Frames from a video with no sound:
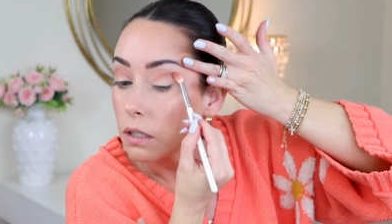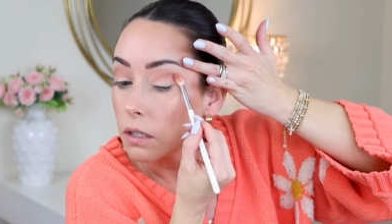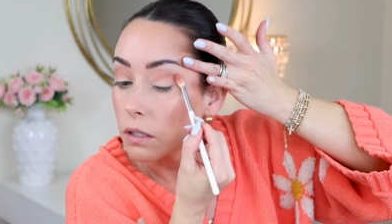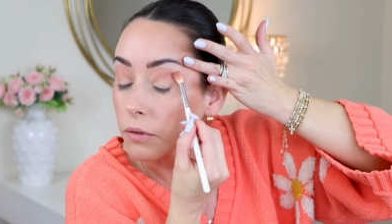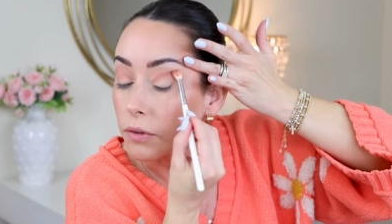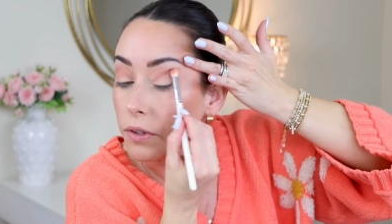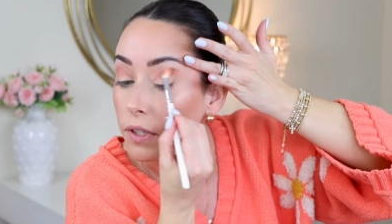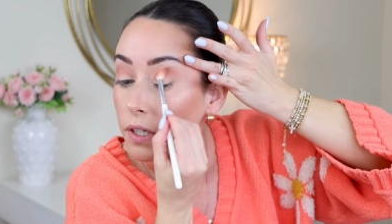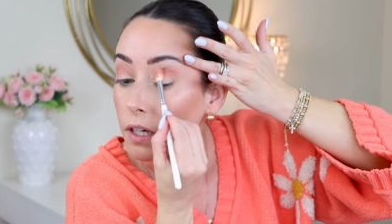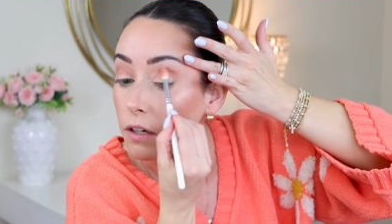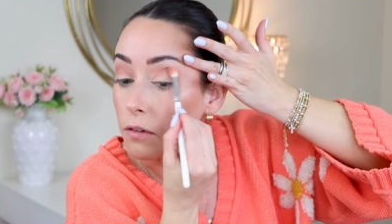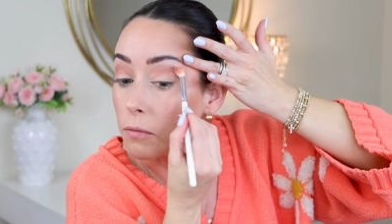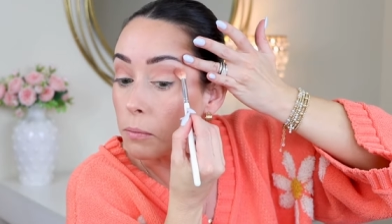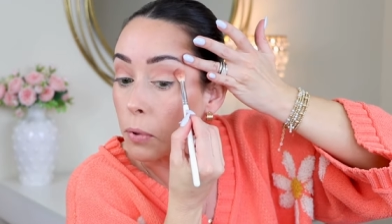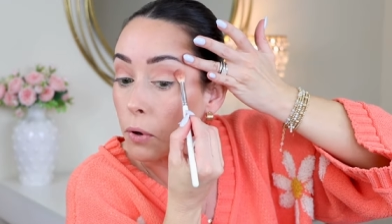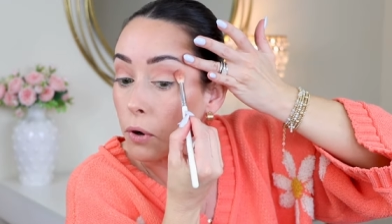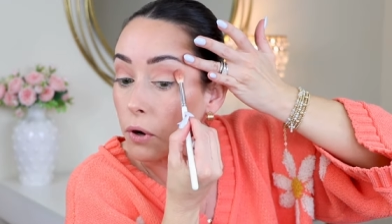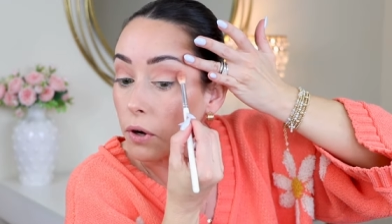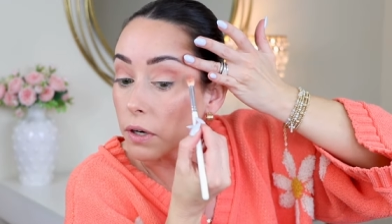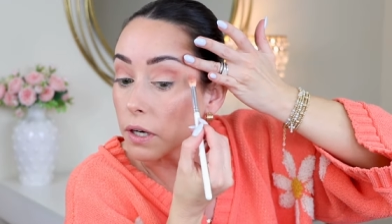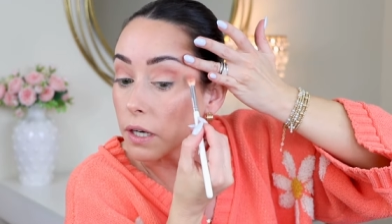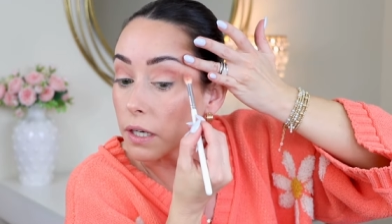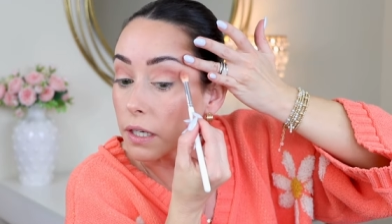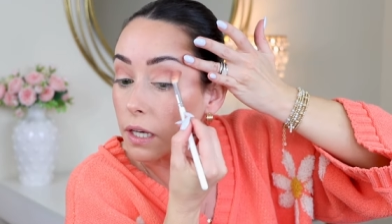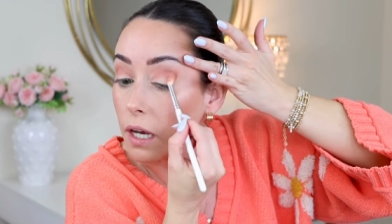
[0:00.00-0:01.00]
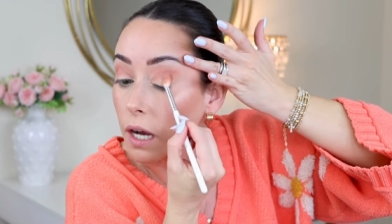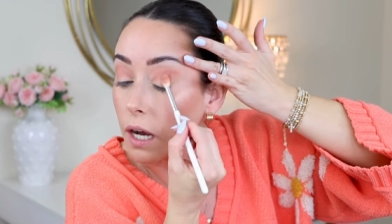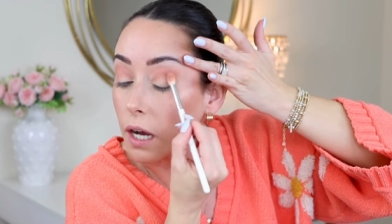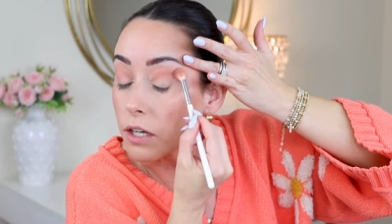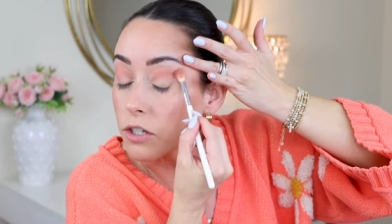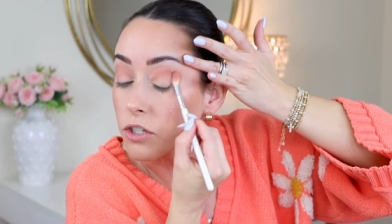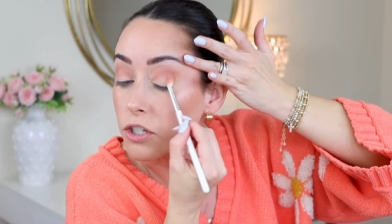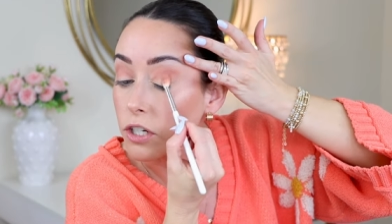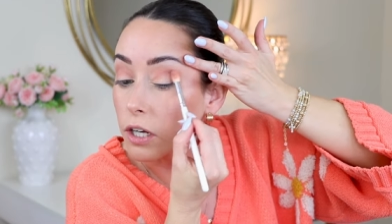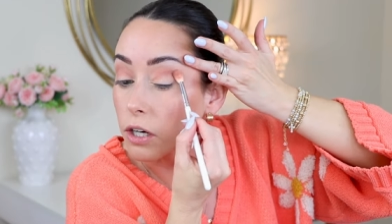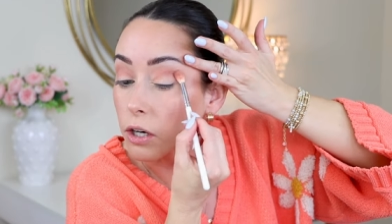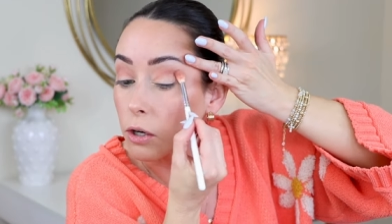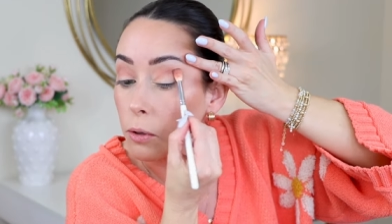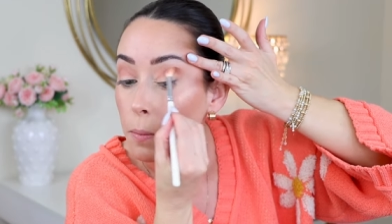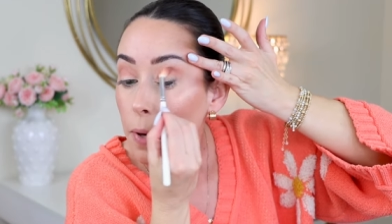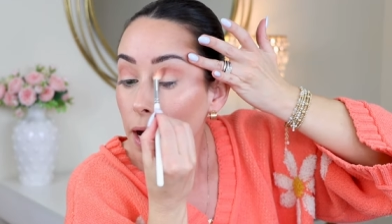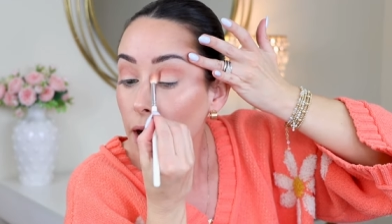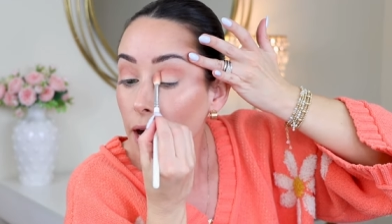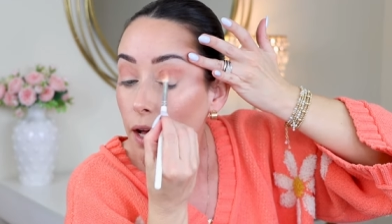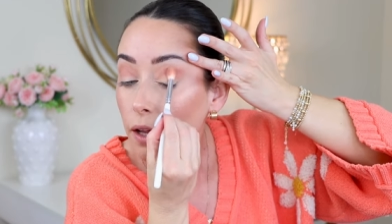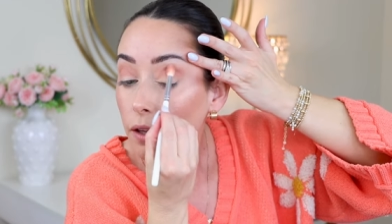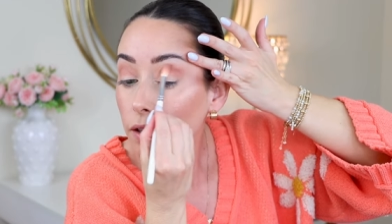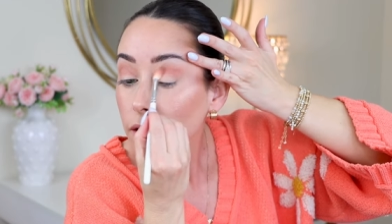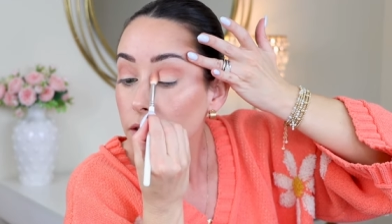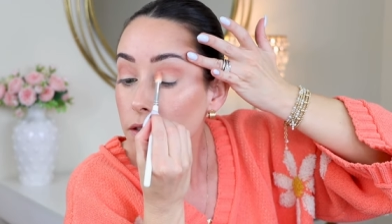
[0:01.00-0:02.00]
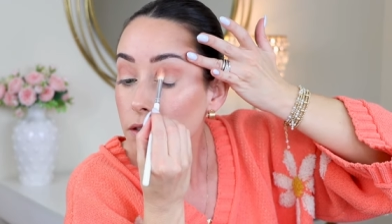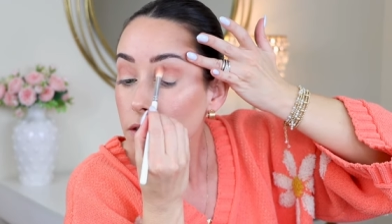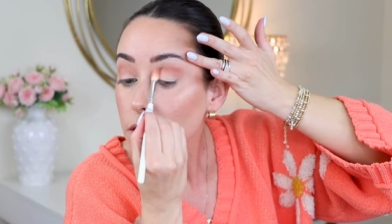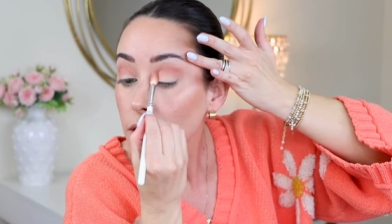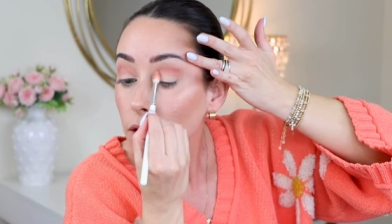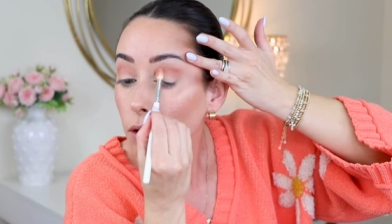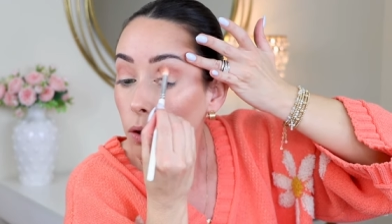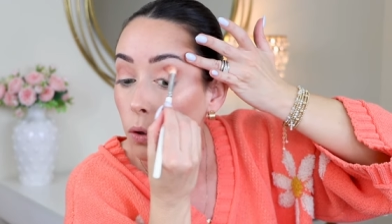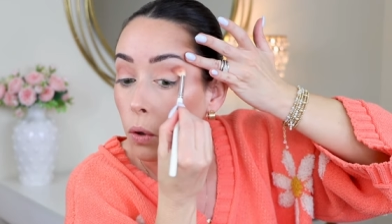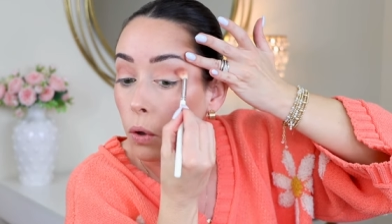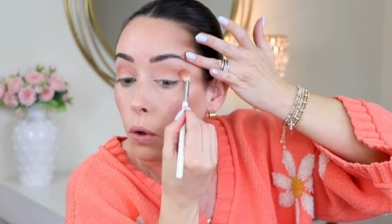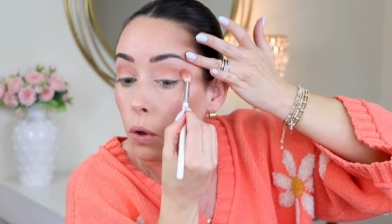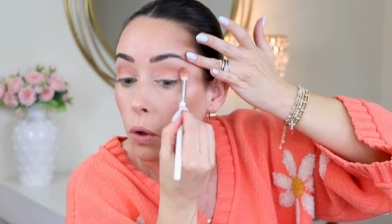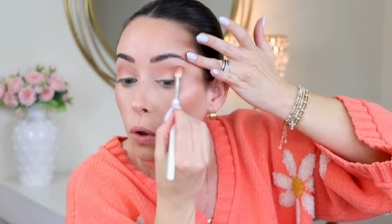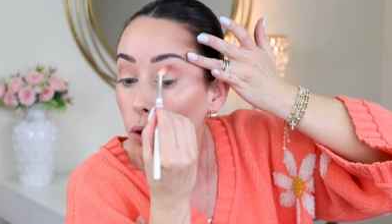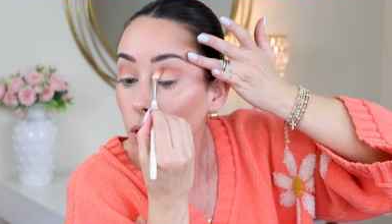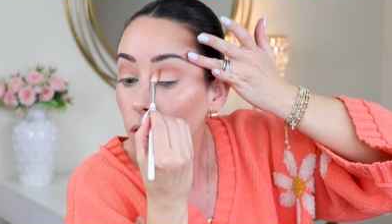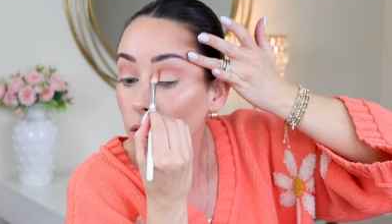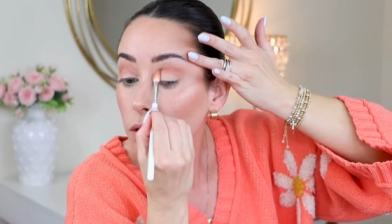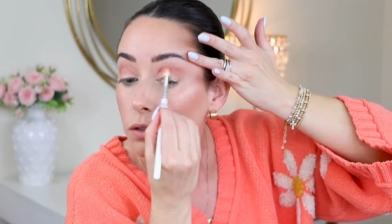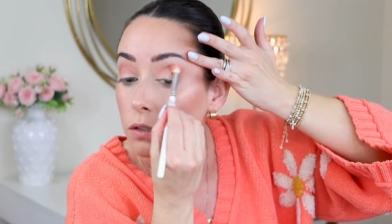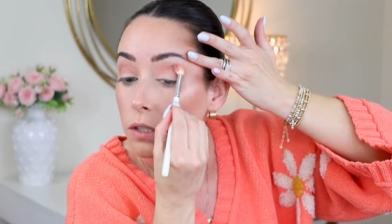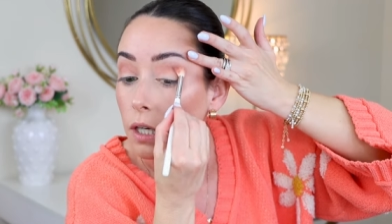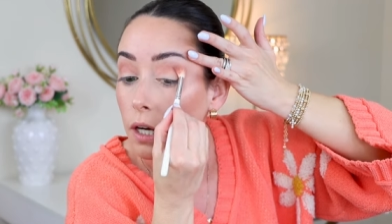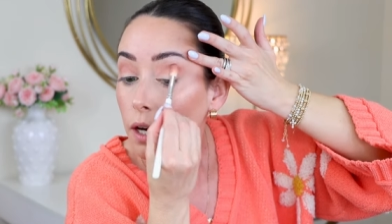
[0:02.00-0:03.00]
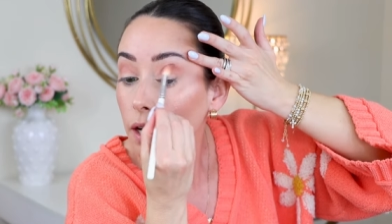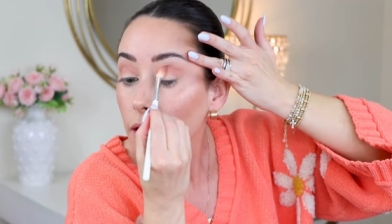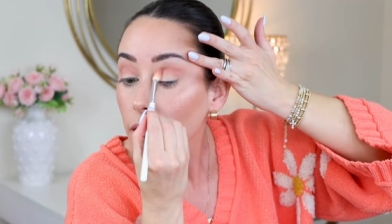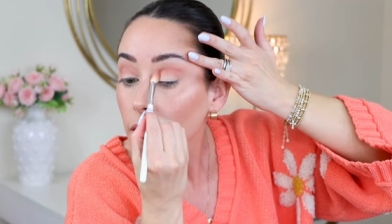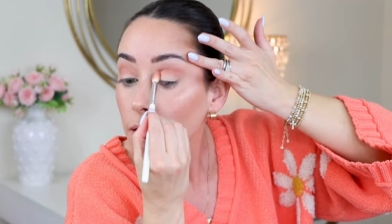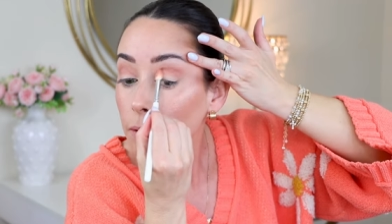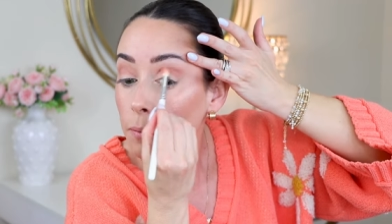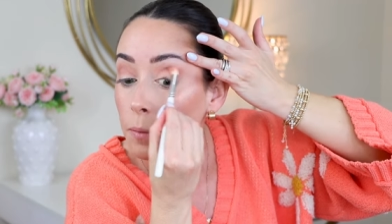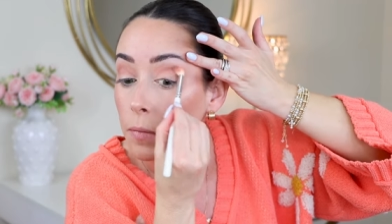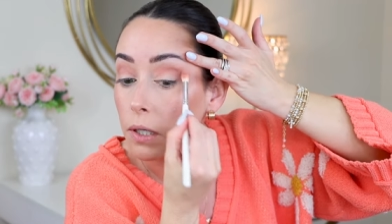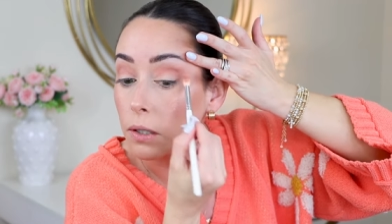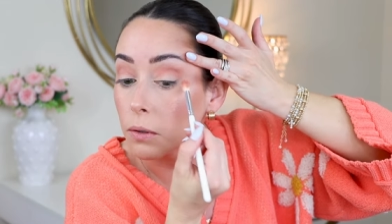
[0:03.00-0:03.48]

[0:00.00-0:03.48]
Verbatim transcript: don't think I've bought any eyeshadow palettes in a long time,